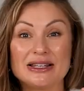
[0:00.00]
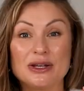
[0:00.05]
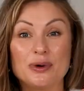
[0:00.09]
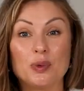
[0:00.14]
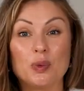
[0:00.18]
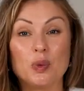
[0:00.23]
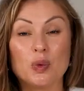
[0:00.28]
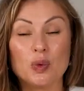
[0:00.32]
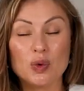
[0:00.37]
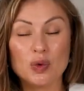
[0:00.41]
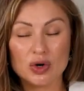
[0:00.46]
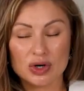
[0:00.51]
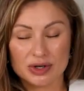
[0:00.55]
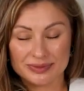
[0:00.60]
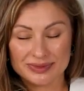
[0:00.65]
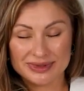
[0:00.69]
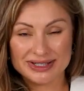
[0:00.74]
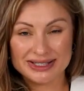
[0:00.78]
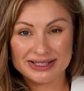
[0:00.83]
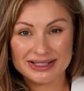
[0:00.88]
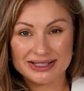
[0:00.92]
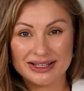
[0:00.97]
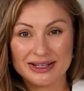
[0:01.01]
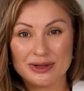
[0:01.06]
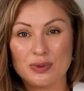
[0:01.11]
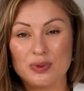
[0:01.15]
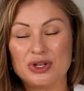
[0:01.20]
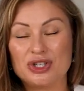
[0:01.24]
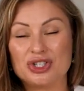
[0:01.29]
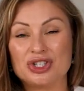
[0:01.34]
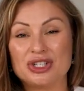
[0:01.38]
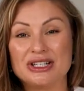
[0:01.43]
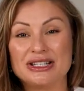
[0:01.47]
the warmth
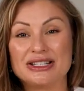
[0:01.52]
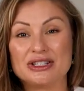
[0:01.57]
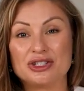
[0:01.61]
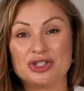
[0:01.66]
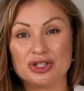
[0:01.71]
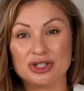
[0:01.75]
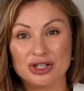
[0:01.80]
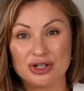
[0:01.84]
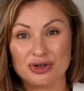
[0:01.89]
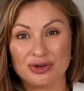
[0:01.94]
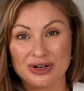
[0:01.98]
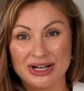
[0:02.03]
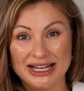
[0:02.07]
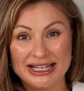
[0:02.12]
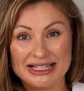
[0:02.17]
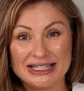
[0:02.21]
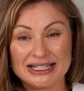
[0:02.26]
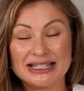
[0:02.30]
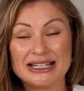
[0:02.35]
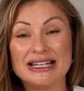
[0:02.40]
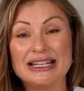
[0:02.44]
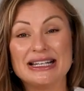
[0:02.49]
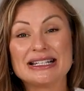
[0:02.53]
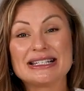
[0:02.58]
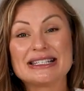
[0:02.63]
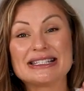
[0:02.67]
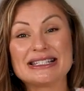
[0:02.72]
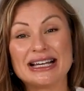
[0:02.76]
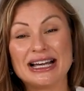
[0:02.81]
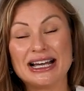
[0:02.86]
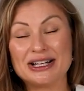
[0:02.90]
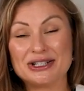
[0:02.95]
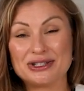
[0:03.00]
which is generated
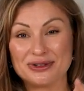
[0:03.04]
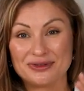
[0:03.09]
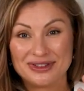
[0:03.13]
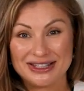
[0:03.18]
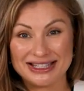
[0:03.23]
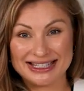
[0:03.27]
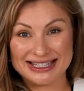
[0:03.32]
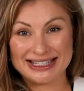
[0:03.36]
inside of the